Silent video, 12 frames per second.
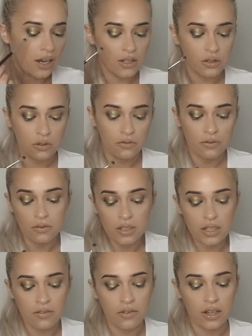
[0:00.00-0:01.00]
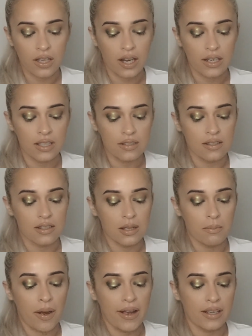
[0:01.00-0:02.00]
I don't really feel like I need to
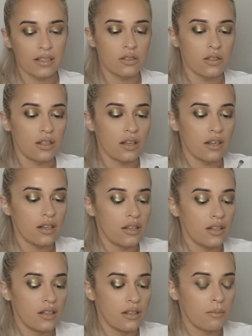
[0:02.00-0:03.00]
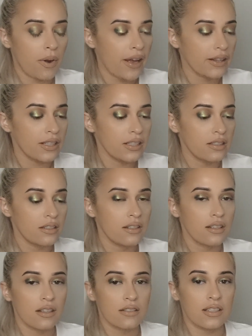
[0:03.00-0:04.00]
dip back into the palette
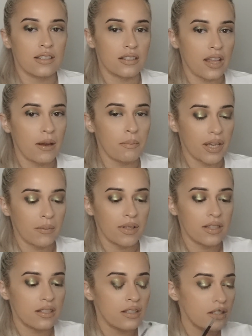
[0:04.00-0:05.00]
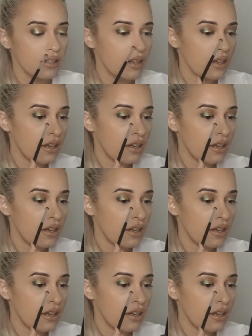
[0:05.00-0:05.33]
because it's that pigmented.